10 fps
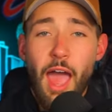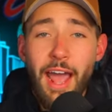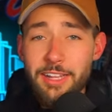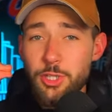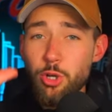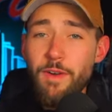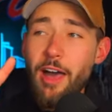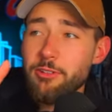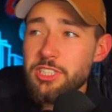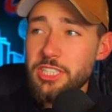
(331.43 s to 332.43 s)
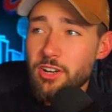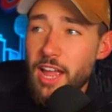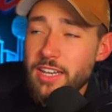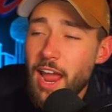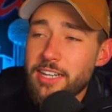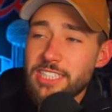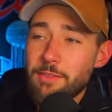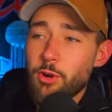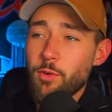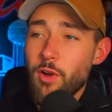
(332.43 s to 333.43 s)
I got two values here at
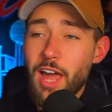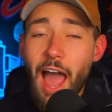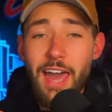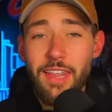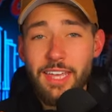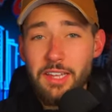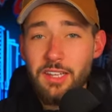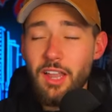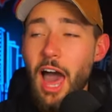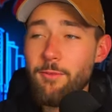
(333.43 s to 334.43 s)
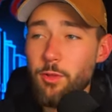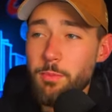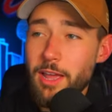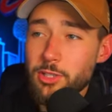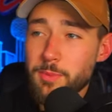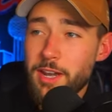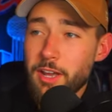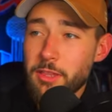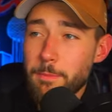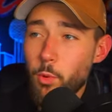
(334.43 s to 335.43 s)
97 overall that I like a lot for the players remaining
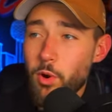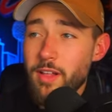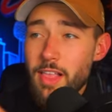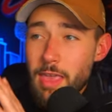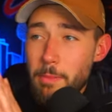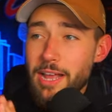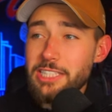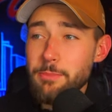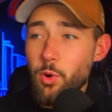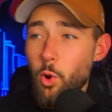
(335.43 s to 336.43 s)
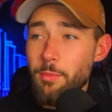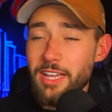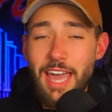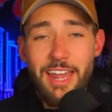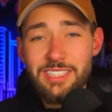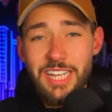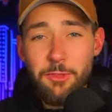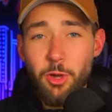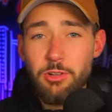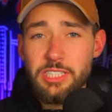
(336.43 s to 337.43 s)
on the board. Mason McCormick out of
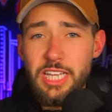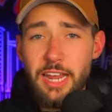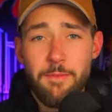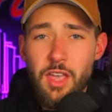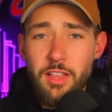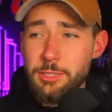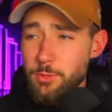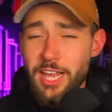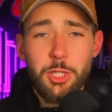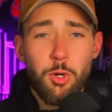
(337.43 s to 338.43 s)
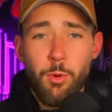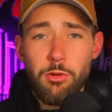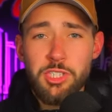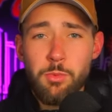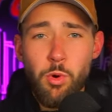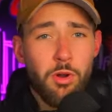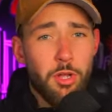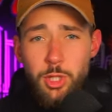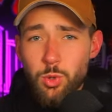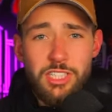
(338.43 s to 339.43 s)
South Dakota State. Let's protect Joe Burrow some more.
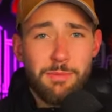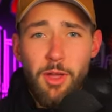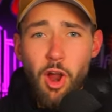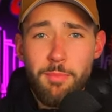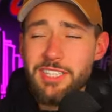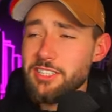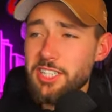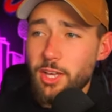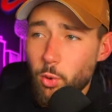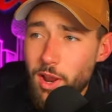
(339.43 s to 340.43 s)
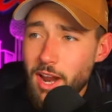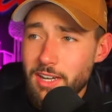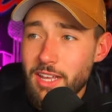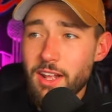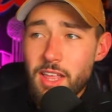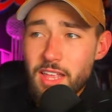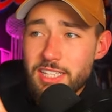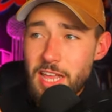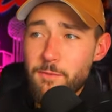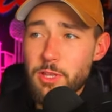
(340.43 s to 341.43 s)
Twist my arm. That sounds like a great idea.
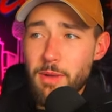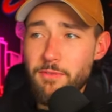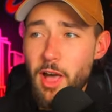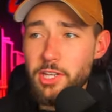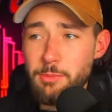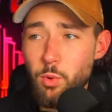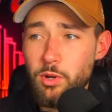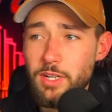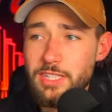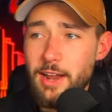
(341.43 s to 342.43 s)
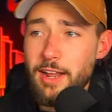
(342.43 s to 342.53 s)
Definitely my value number one right there.